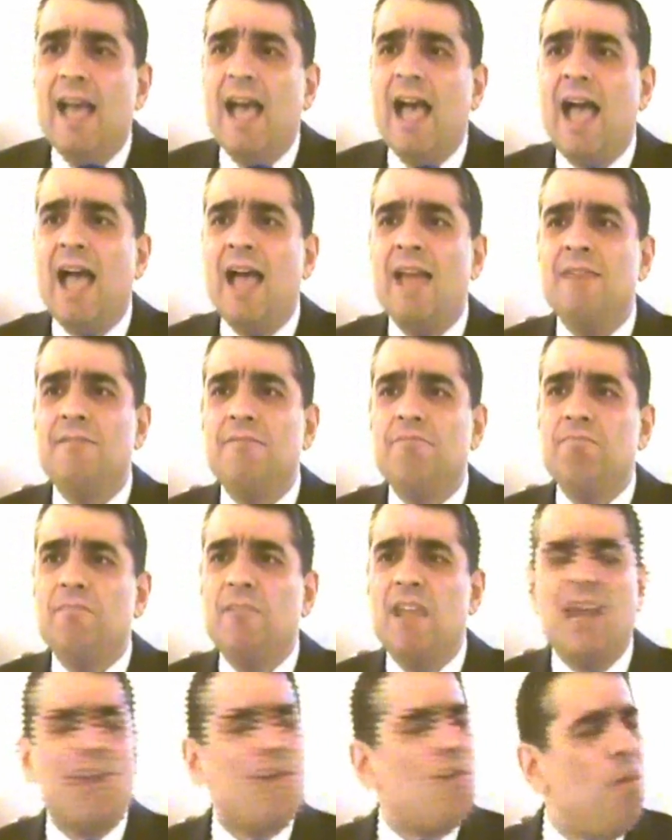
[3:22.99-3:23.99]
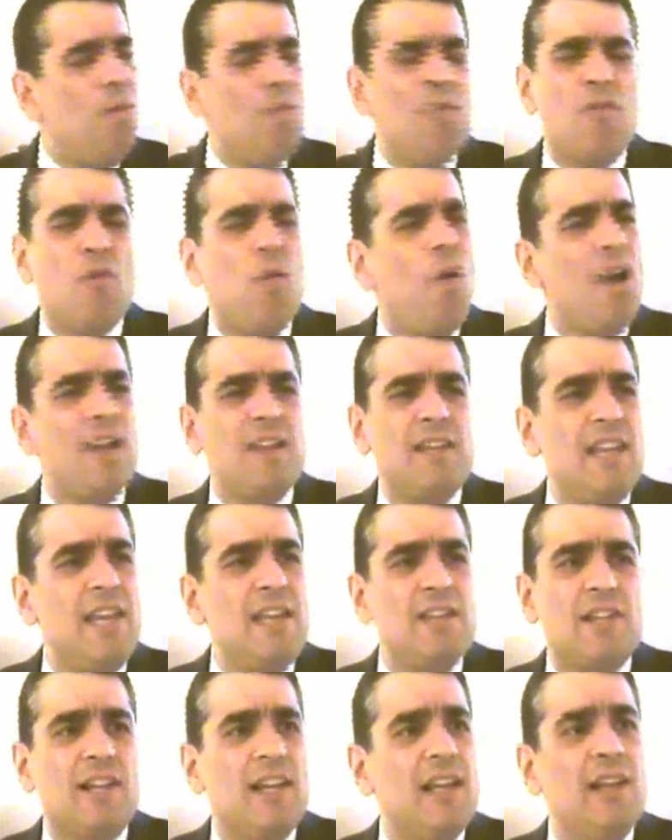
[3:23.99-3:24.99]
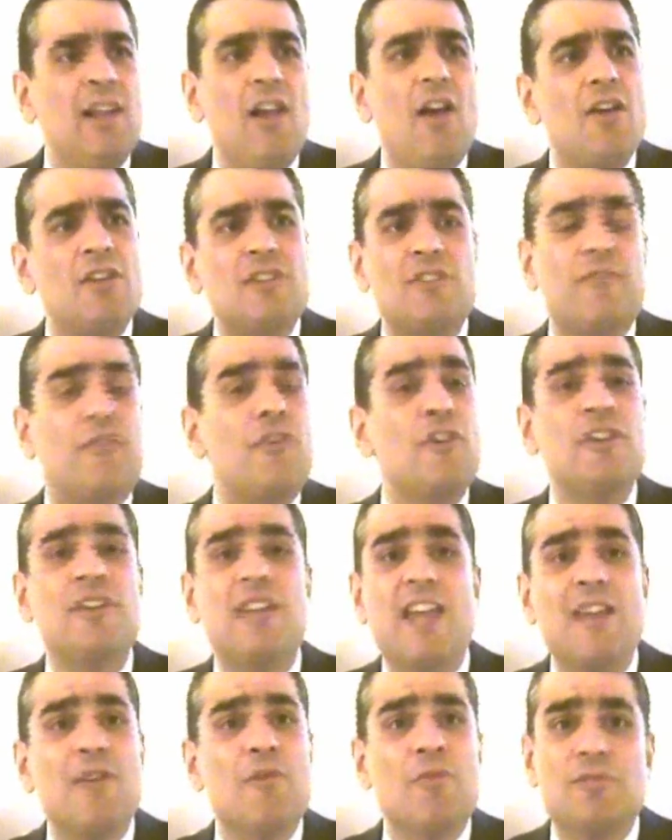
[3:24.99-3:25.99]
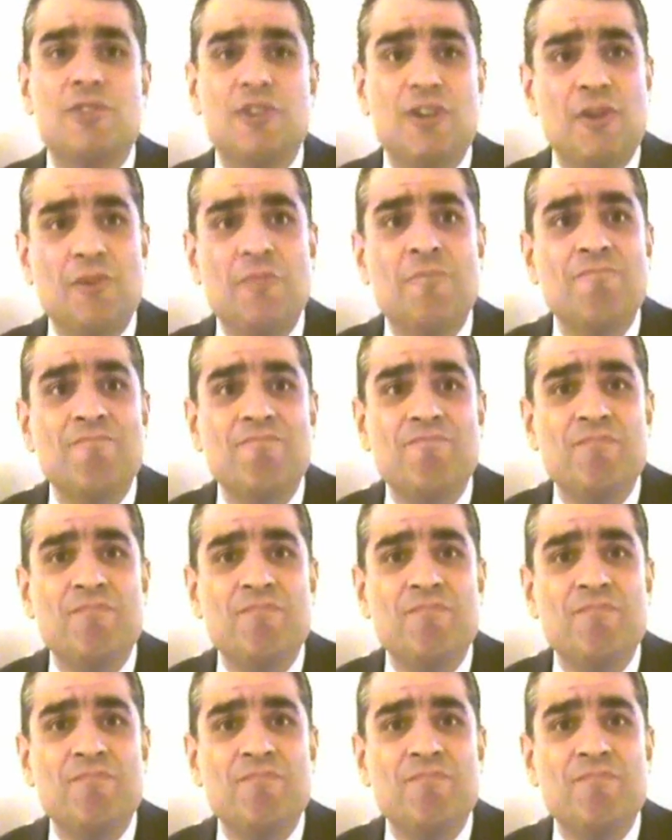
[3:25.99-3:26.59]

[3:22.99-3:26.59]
and it can quite easily last for a day or two.